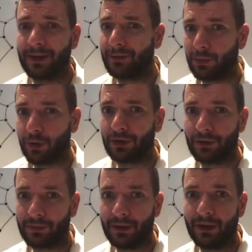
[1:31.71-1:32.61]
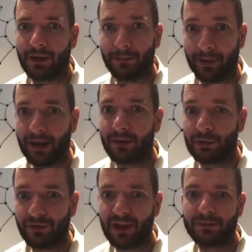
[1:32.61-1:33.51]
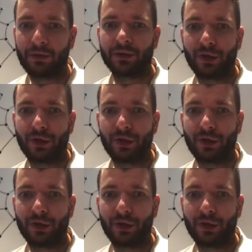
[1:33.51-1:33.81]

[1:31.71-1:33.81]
if you want to be competitive with Facebook.